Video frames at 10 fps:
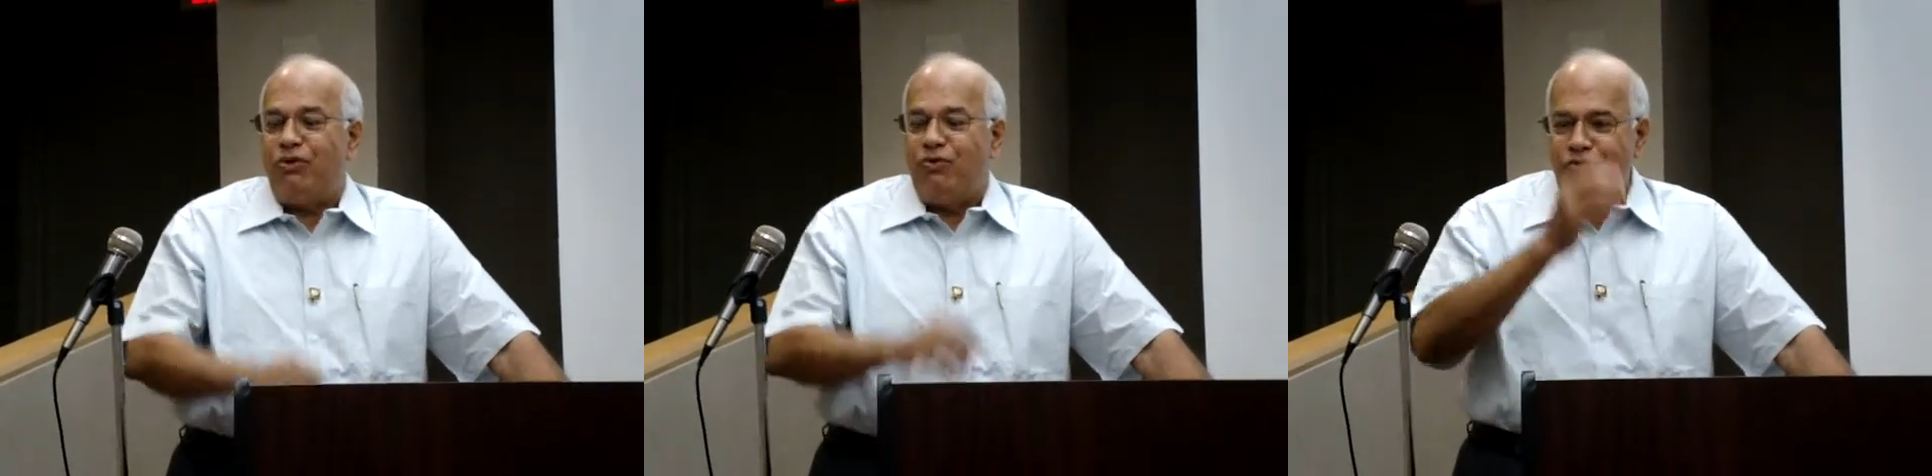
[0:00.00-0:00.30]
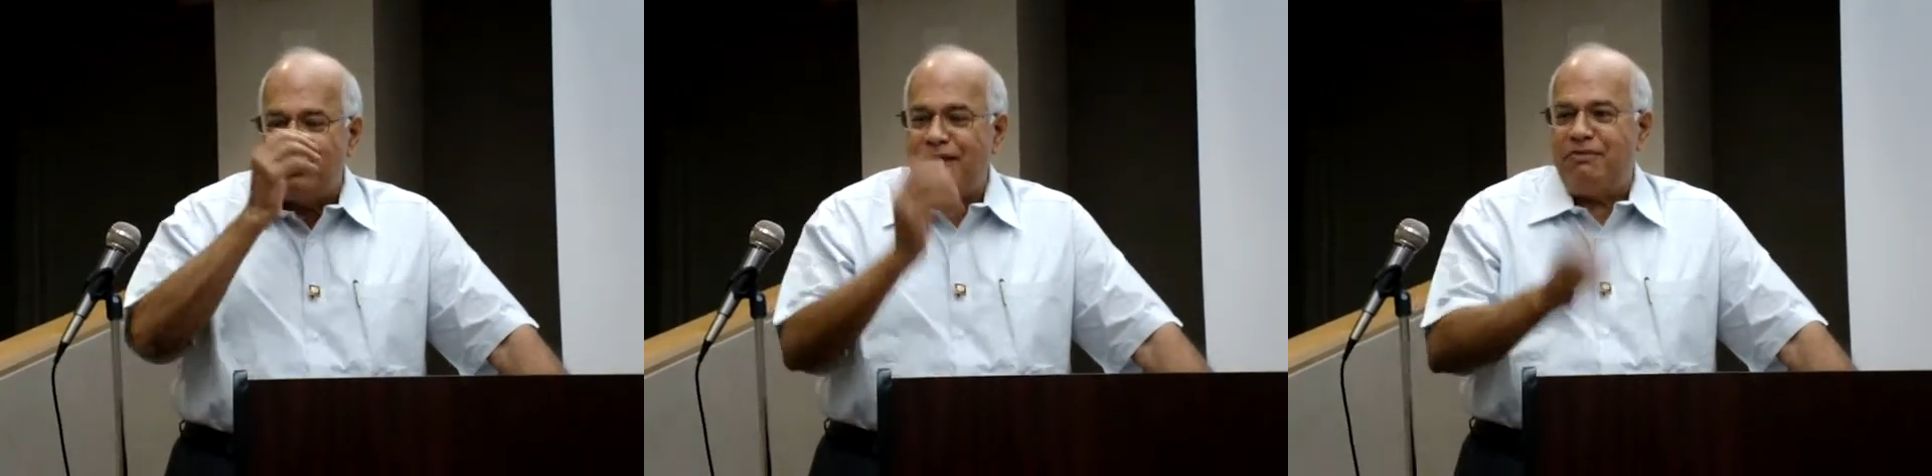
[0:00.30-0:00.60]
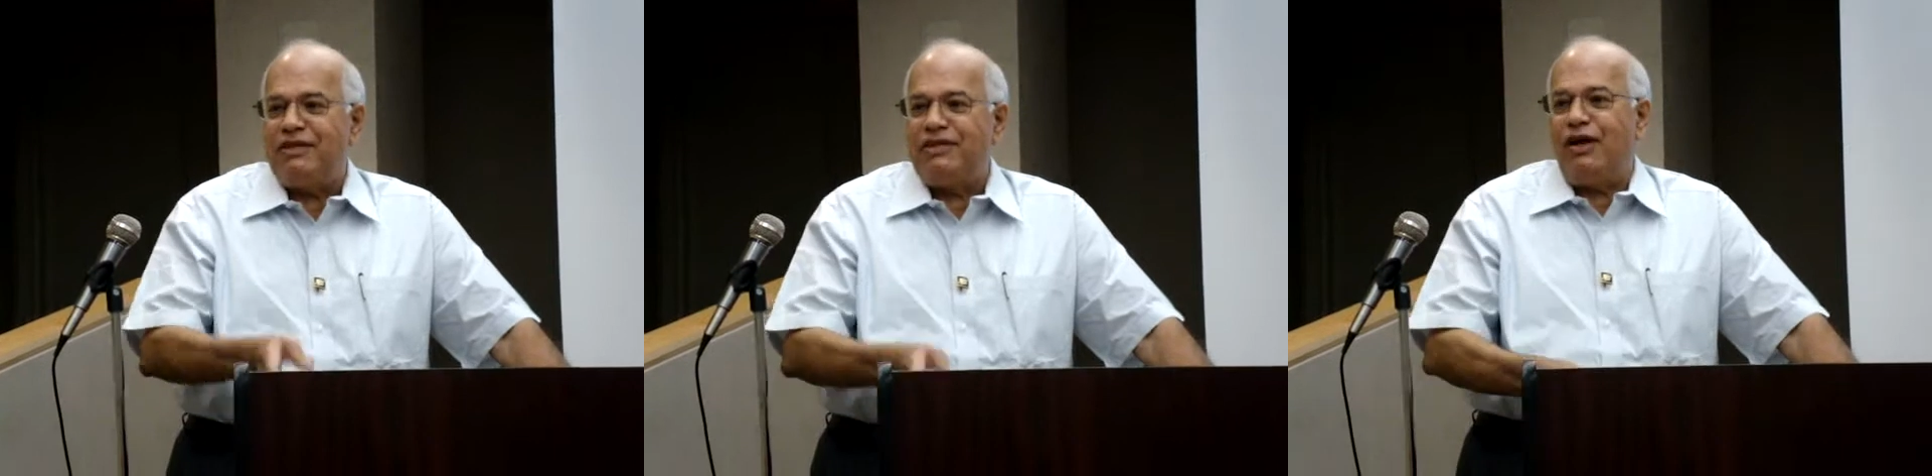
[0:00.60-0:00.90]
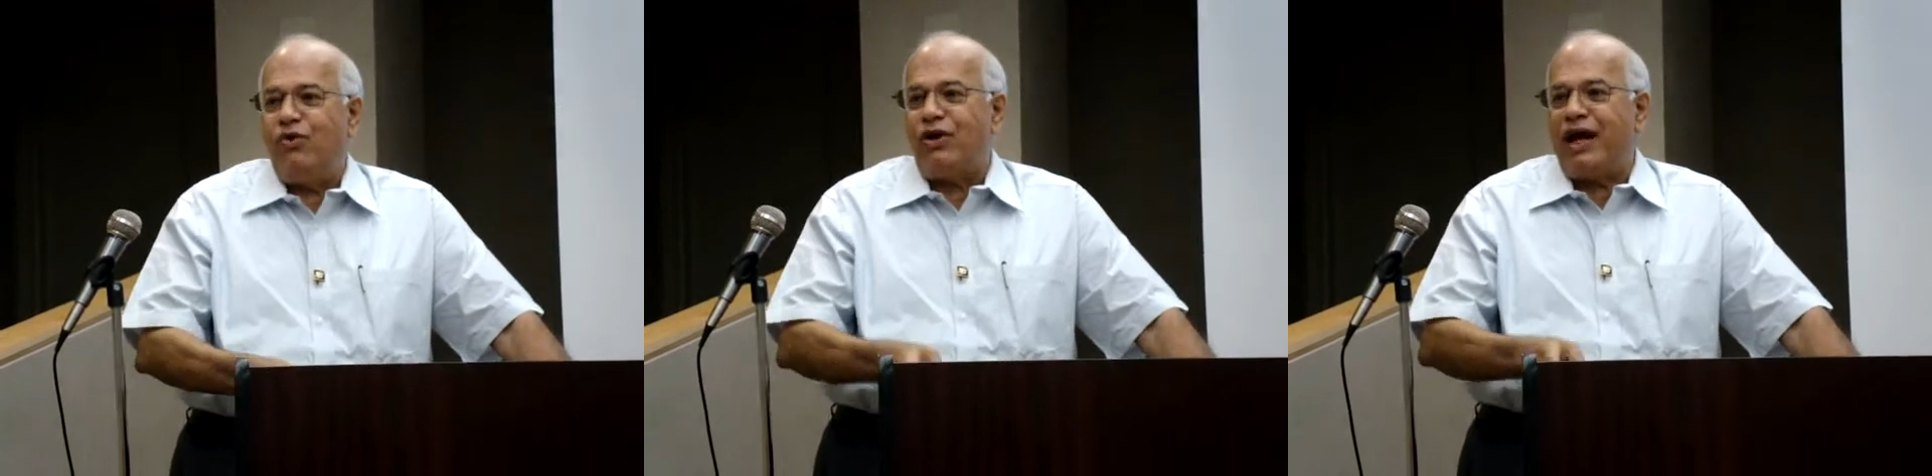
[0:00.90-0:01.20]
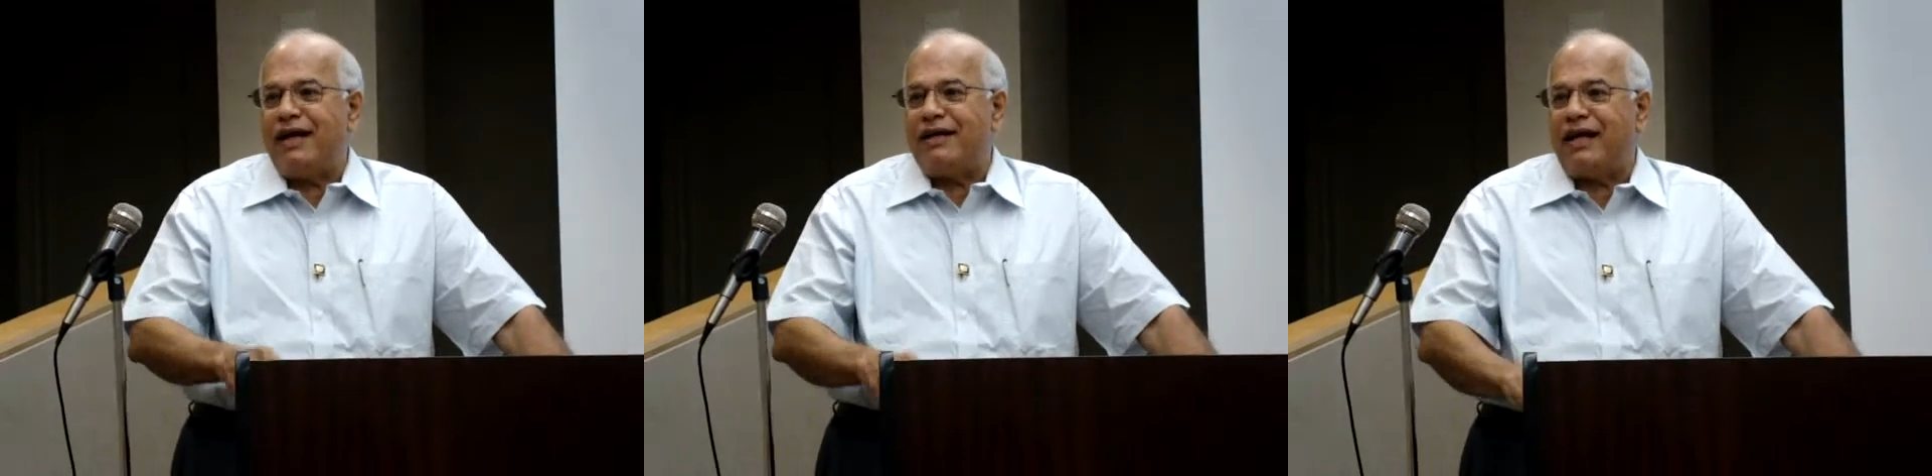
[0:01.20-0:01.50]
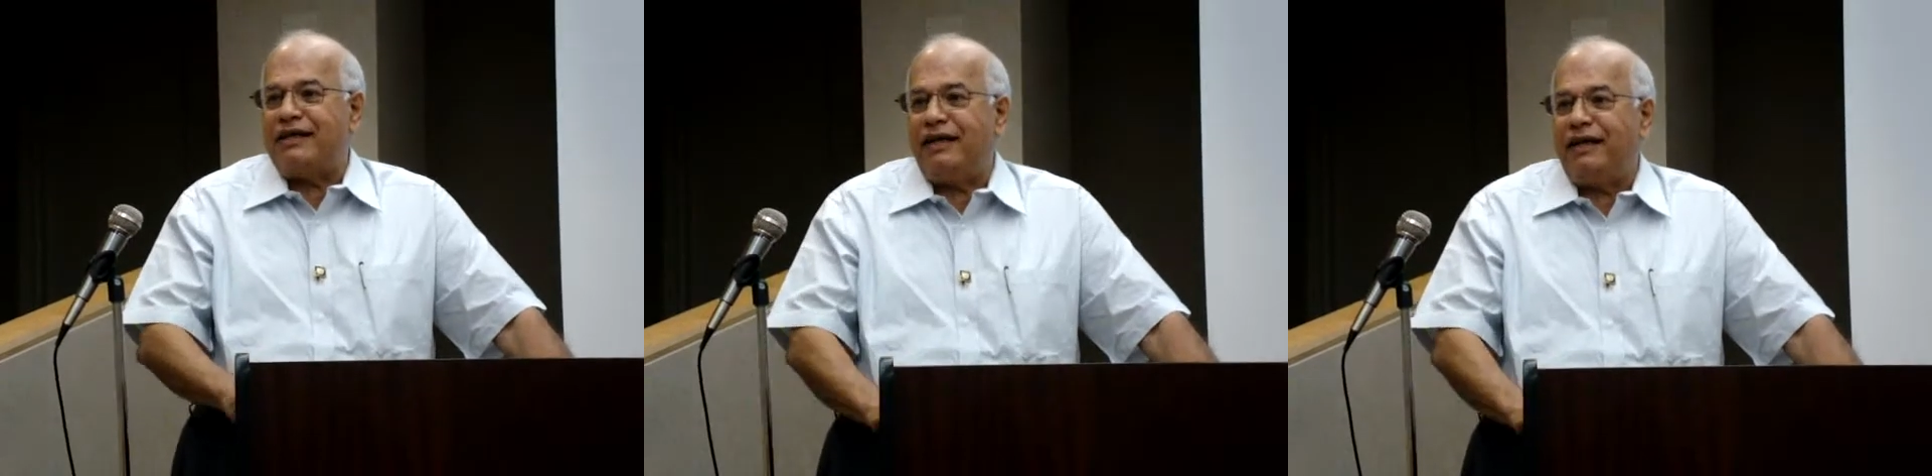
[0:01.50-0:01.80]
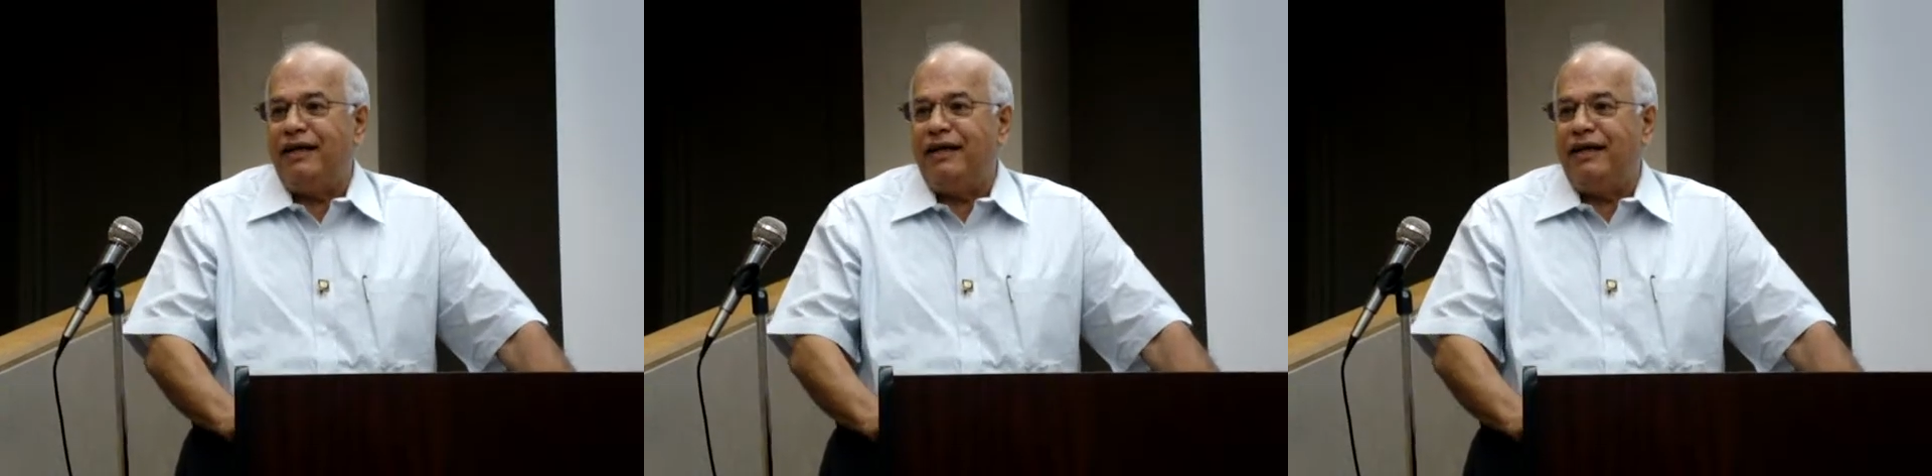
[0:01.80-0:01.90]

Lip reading: But whose name is there? Who cares, I think.